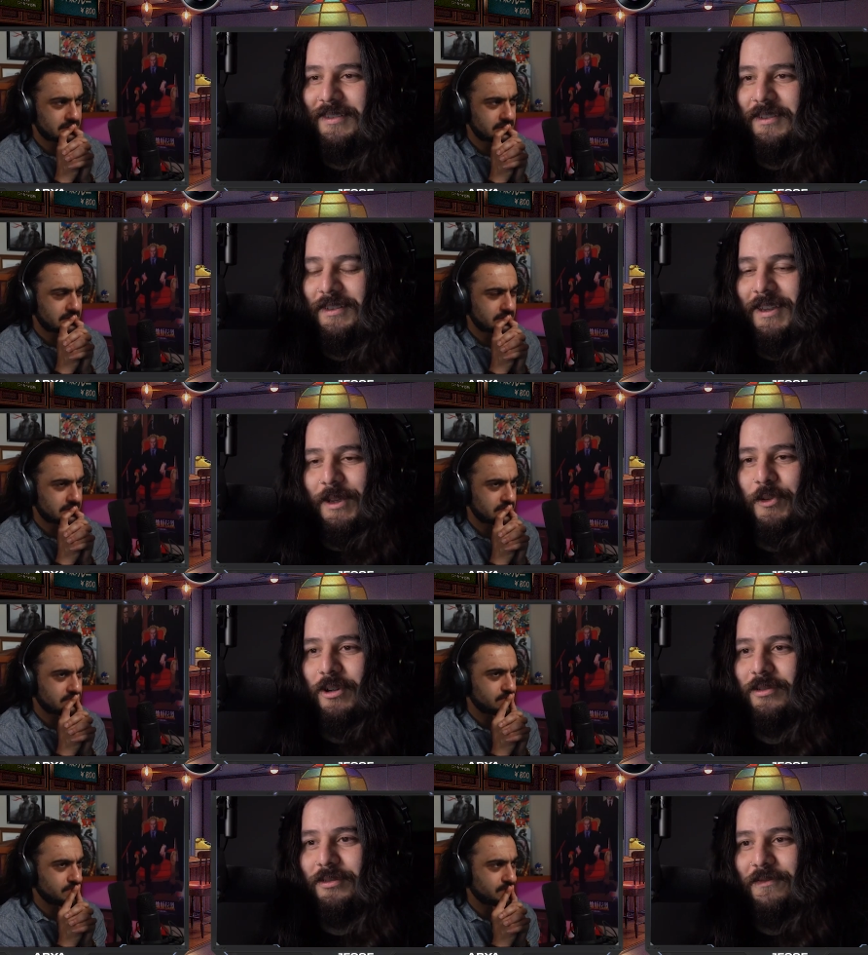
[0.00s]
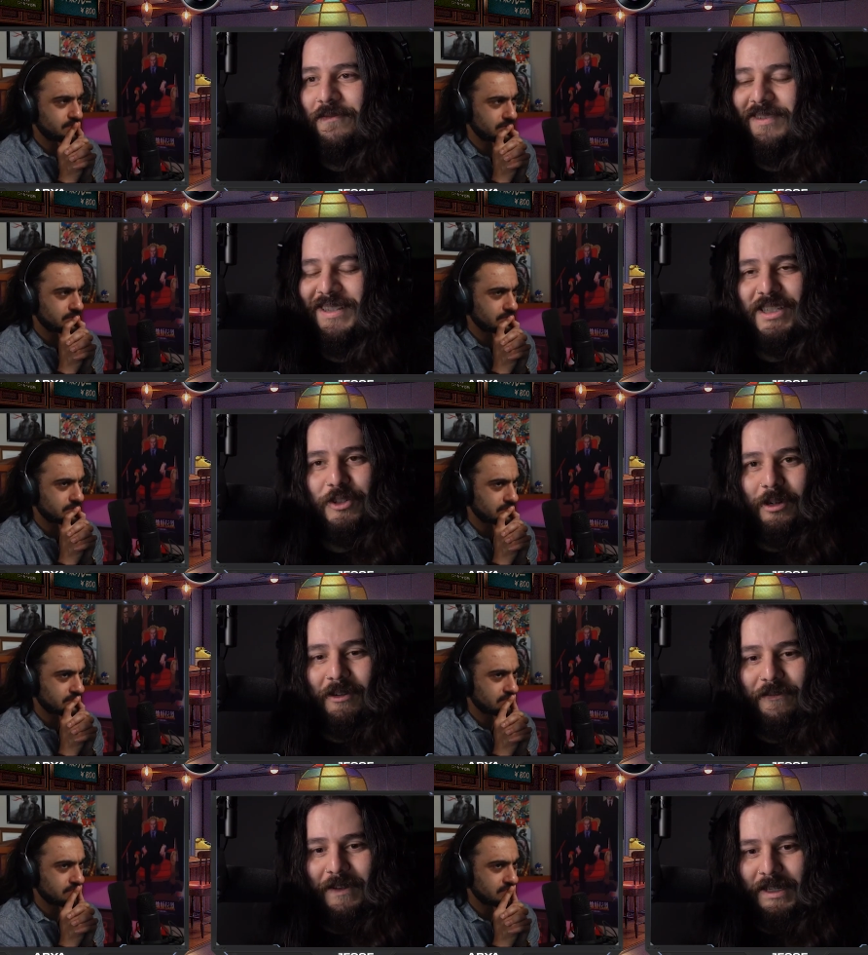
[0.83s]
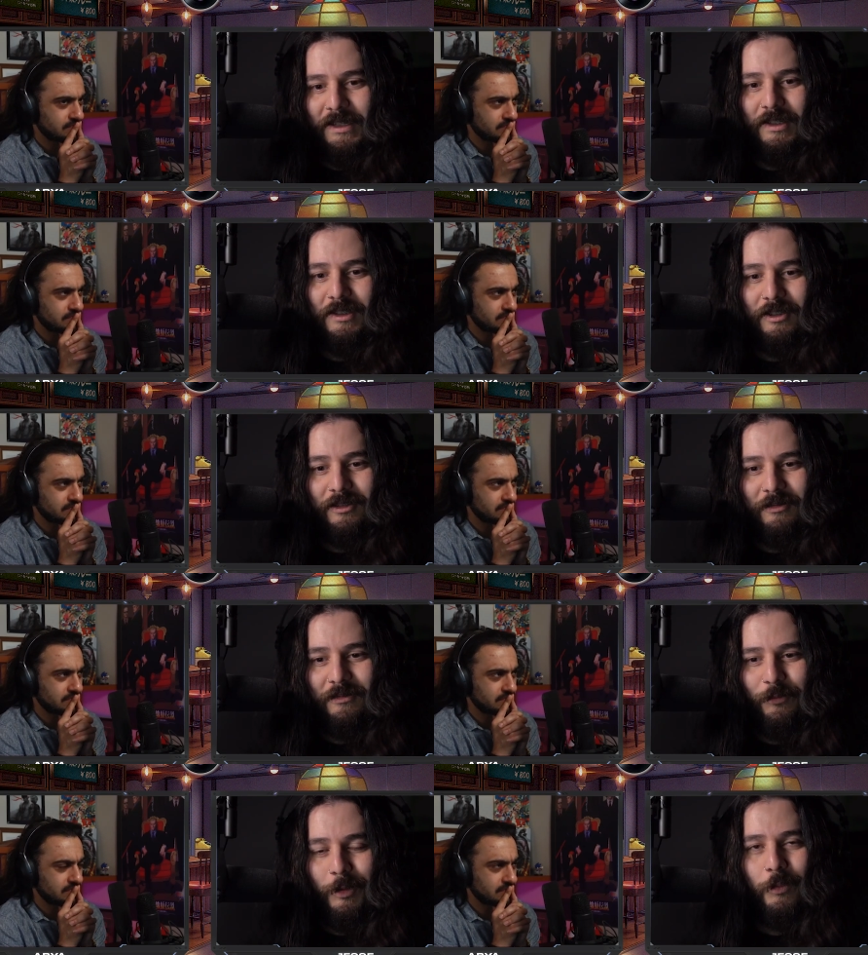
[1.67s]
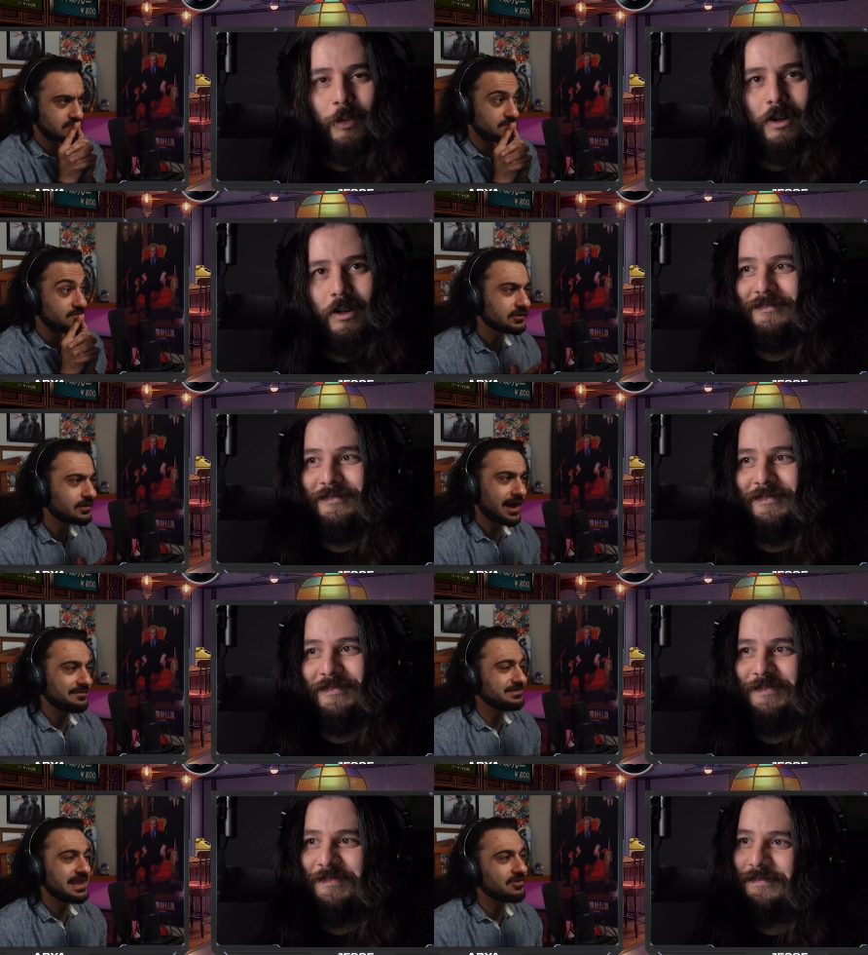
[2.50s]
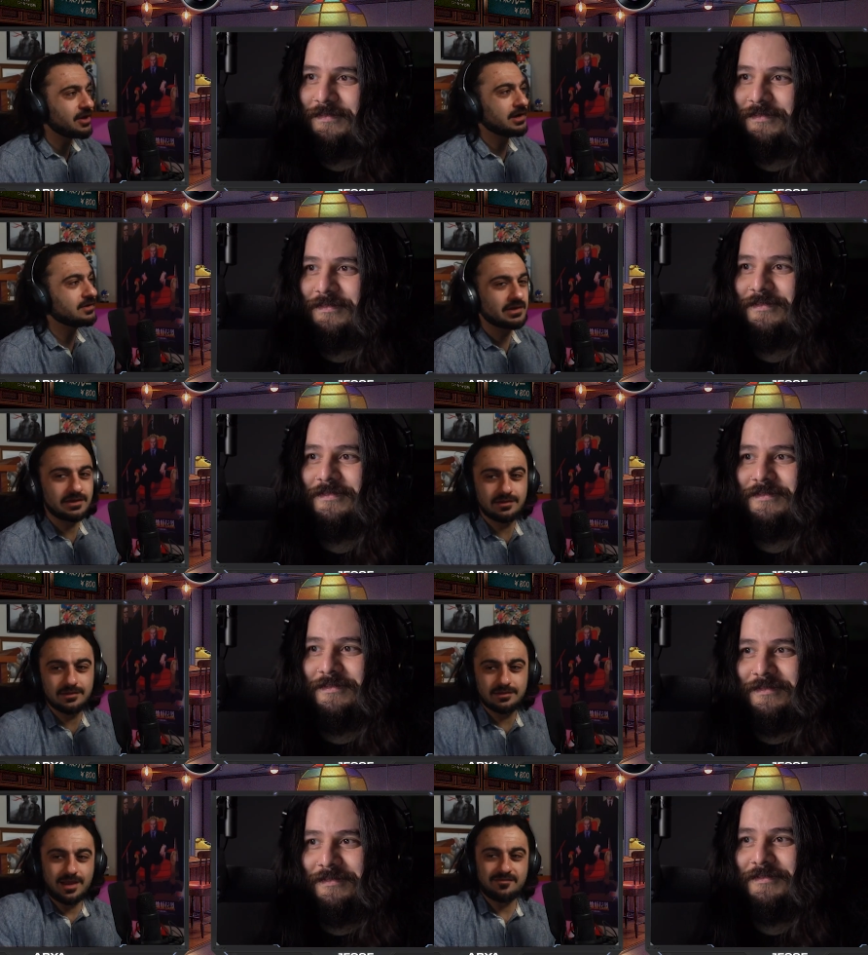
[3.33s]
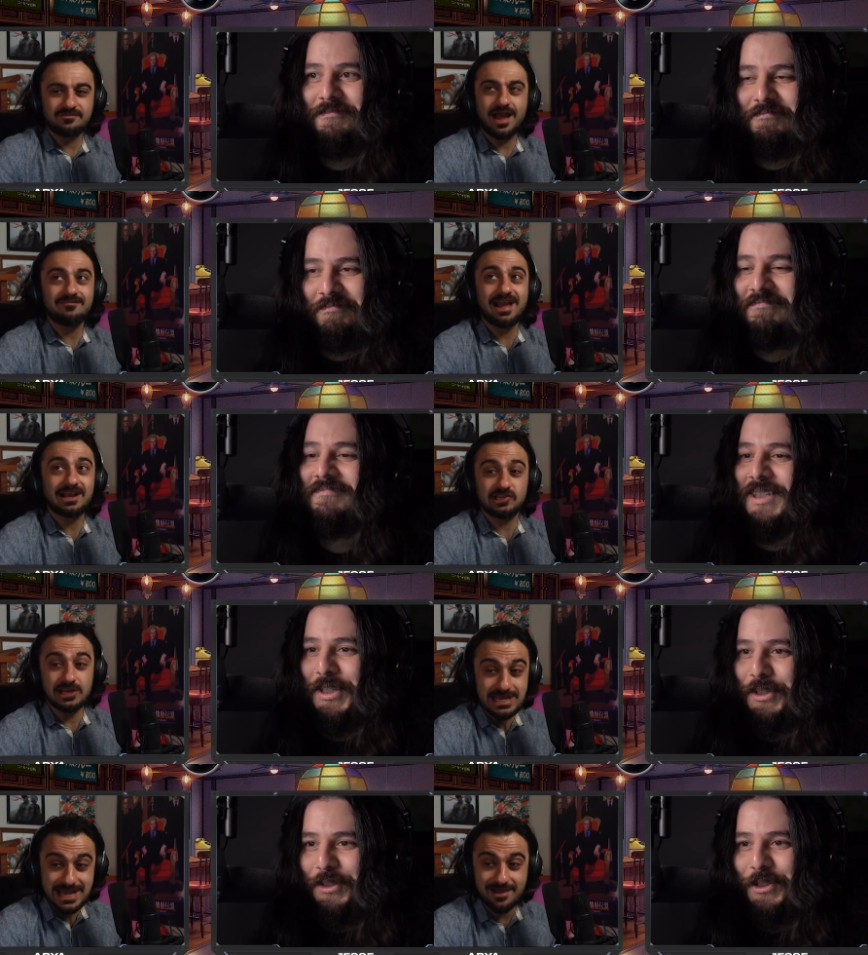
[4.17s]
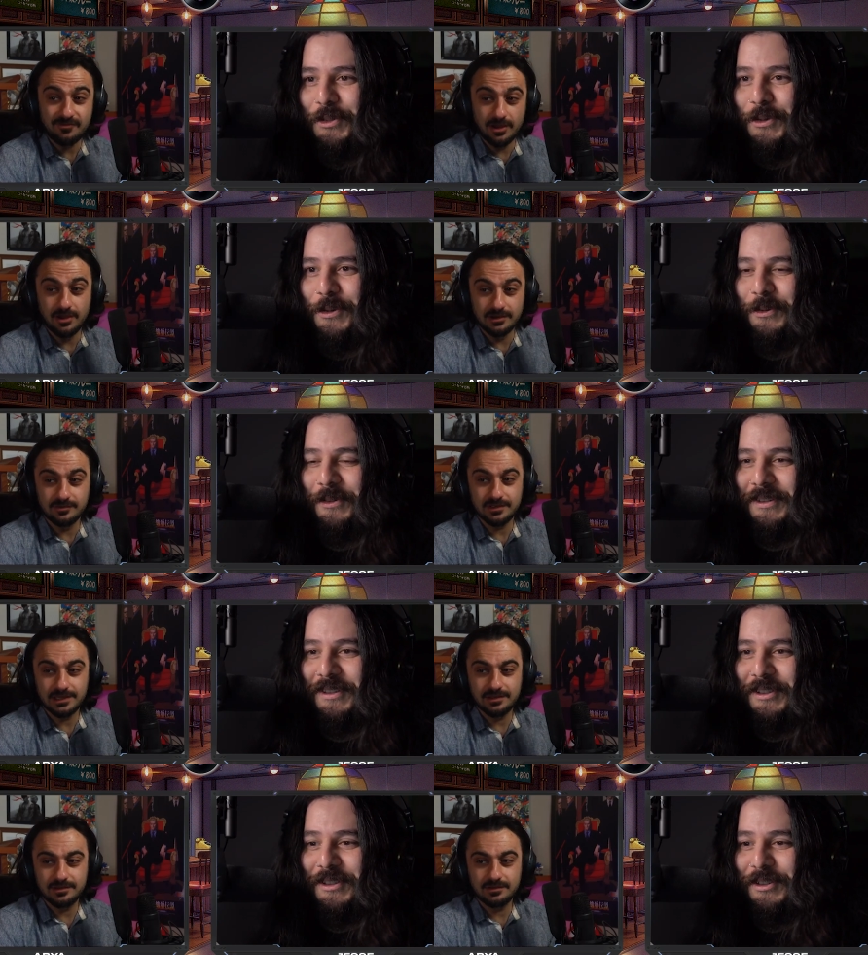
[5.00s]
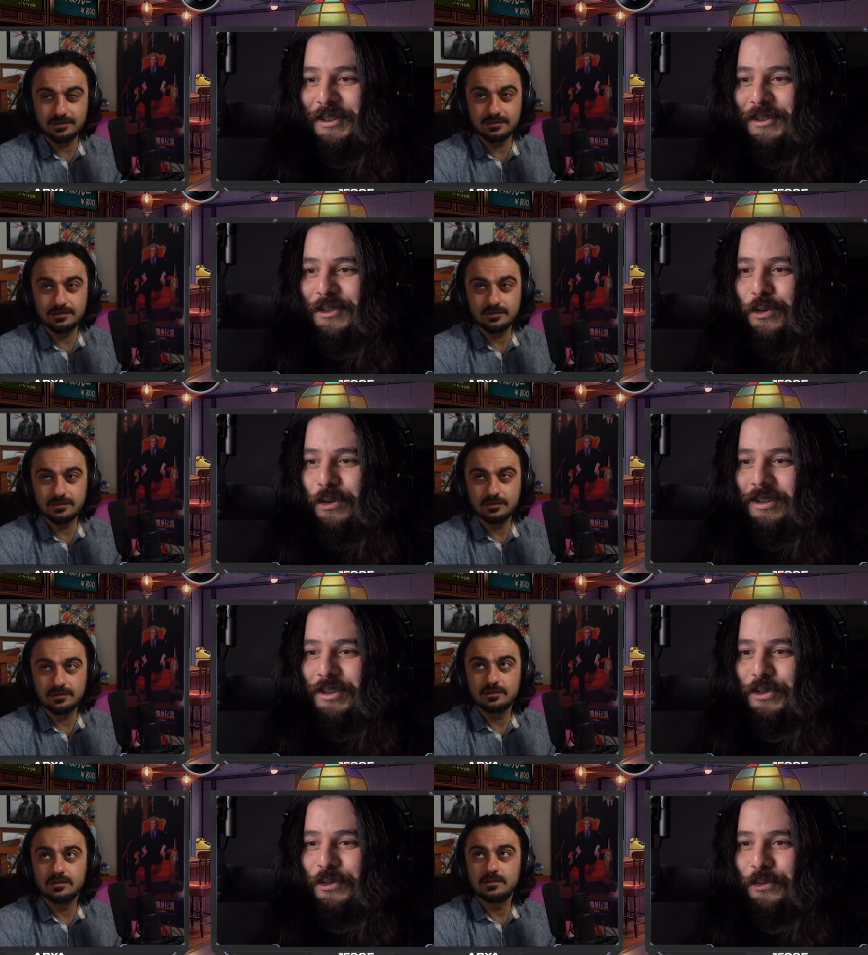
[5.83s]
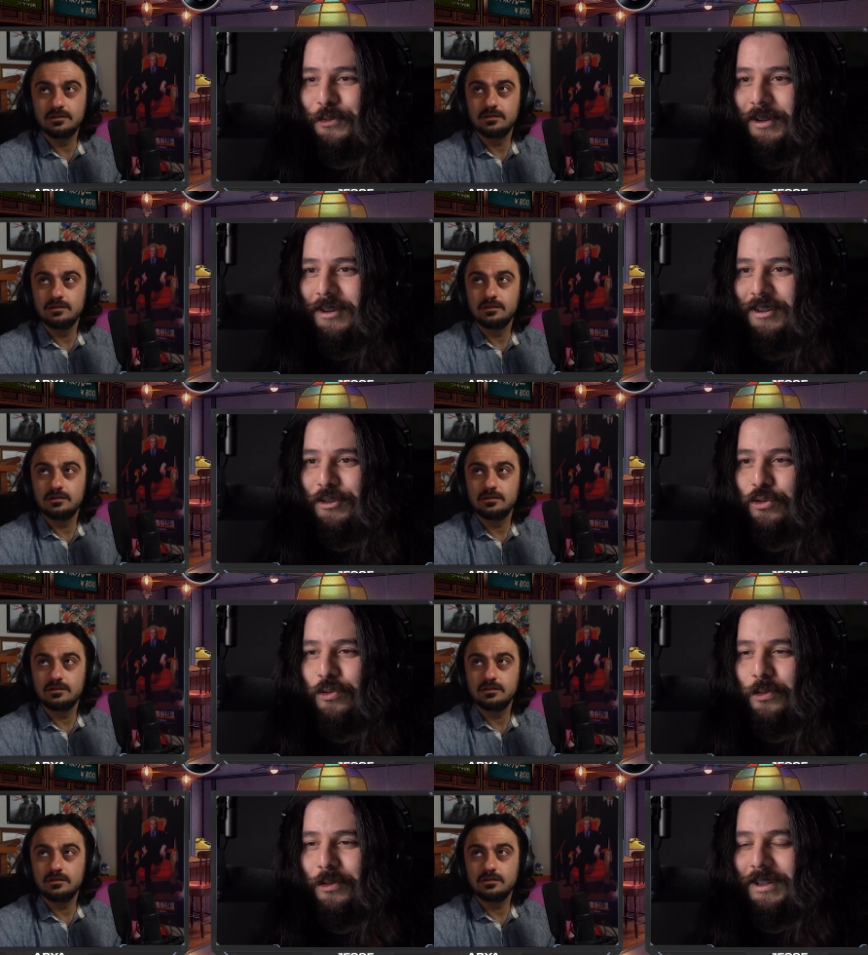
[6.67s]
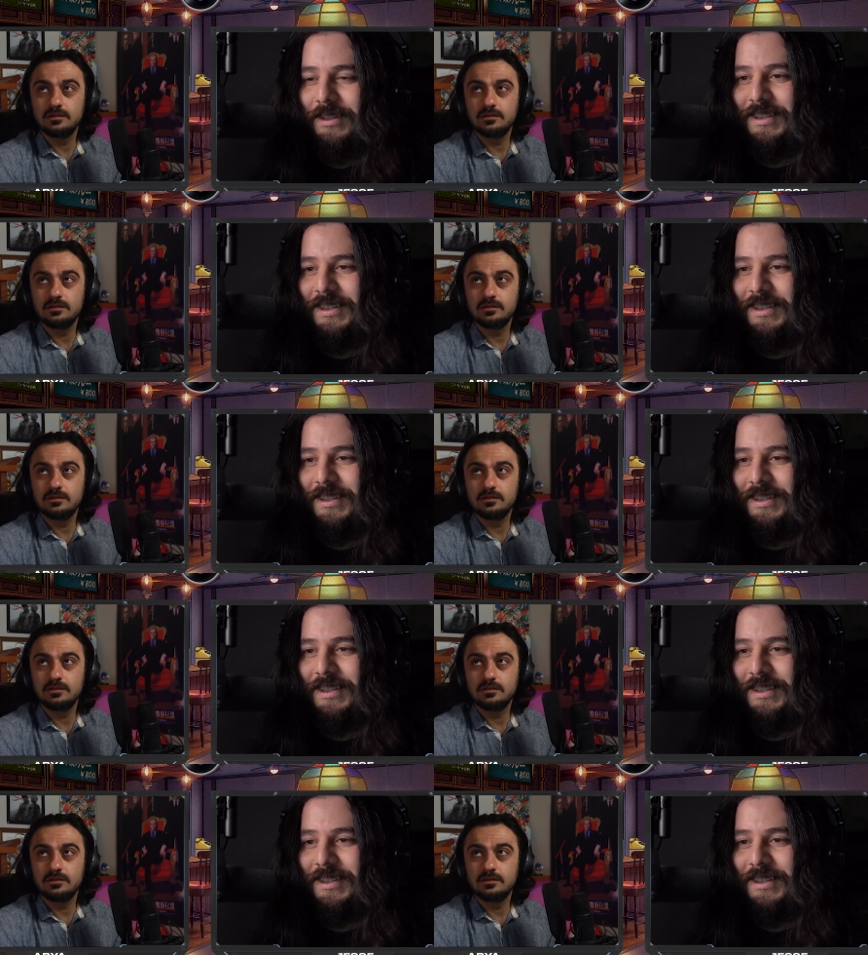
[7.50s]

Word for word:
Speaker 1: game called Viscerafest. One word. I've never heard of it. I've actually never
Speaker 2: heard of it.
Speaker 1: According to Google, it is a